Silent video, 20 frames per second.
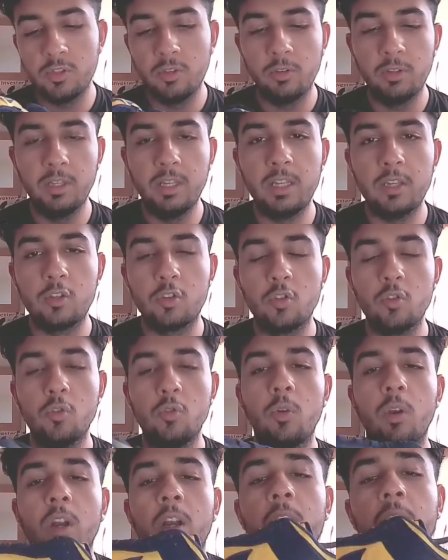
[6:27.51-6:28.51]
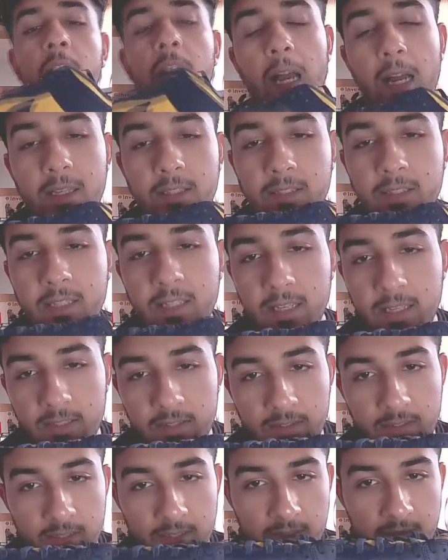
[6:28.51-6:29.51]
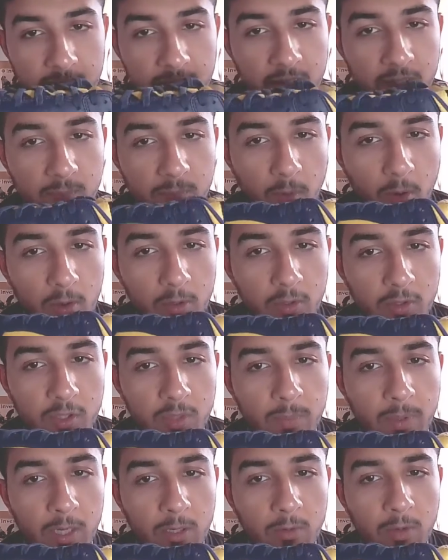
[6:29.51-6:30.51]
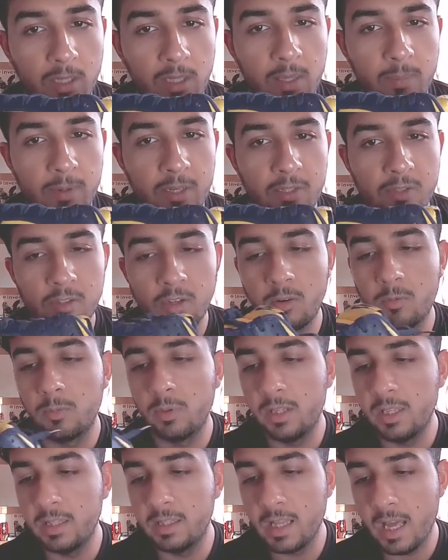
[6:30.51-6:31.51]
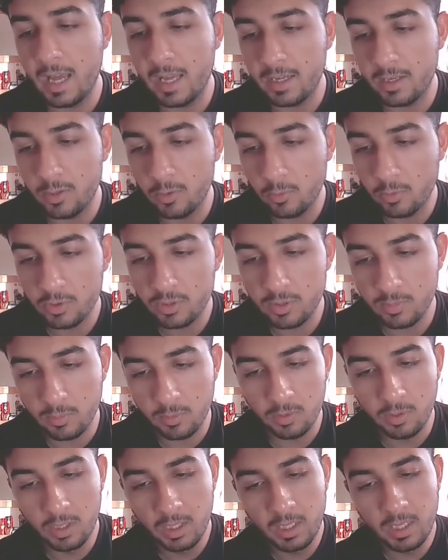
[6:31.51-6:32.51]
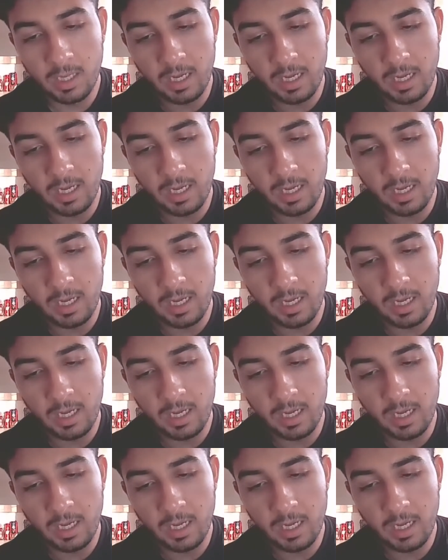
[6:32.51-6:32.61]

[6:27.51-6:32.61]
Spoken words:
The only issue I see is just this part looks a bit crinkly, but it's not really that noticeable.